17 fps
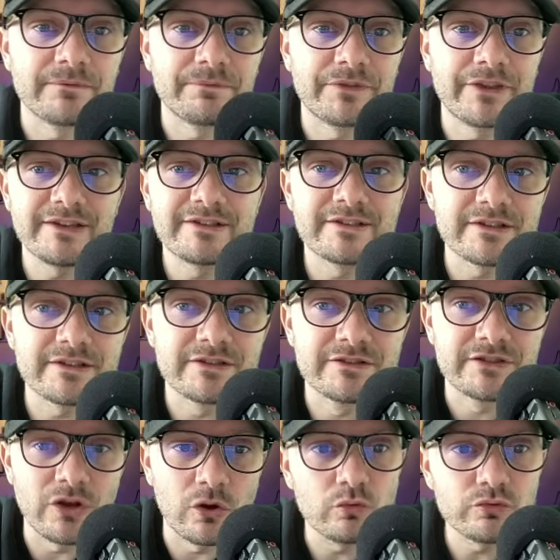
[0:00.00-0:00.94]
these
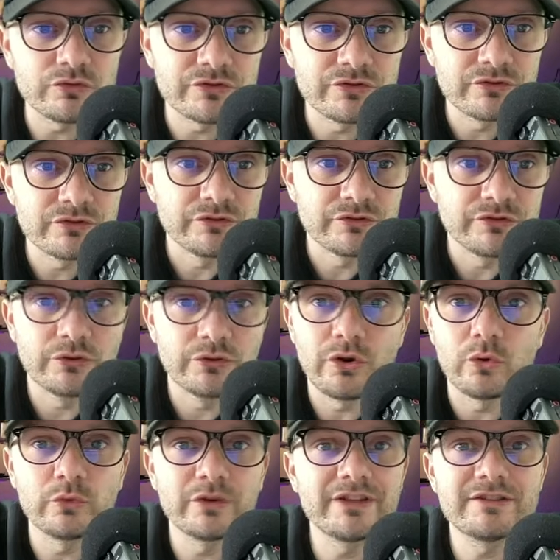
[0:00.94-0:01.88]
zones, you
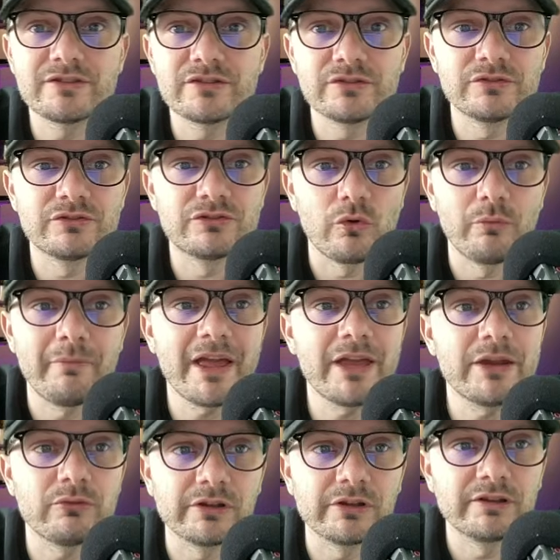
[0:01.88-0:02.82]
don't need to draw
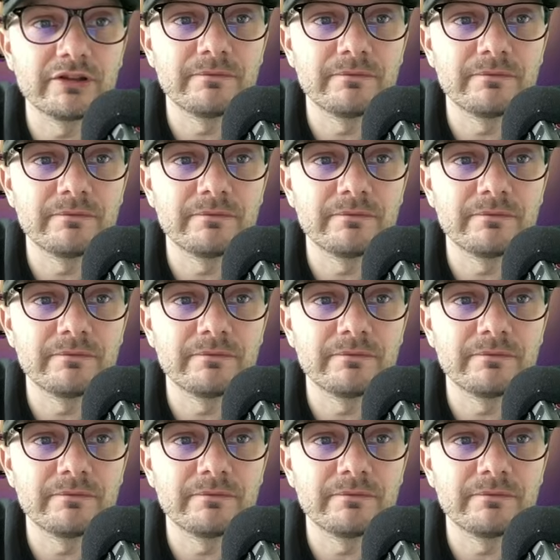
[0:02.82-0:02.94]
manually.